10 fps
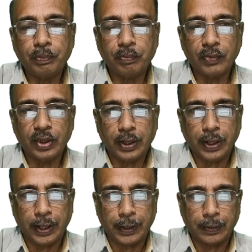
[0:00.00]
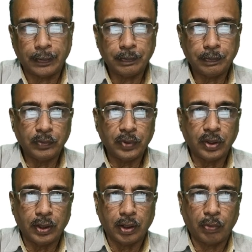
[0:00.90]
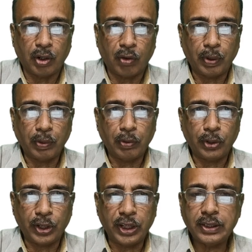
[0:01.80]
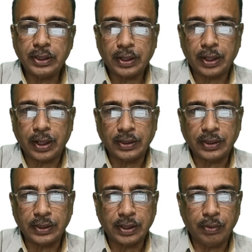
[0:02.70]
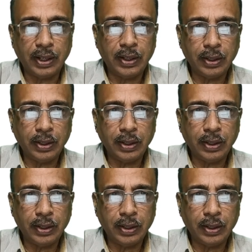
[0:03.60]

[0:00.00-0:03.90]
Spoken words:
data. Number of mango trees, class is given,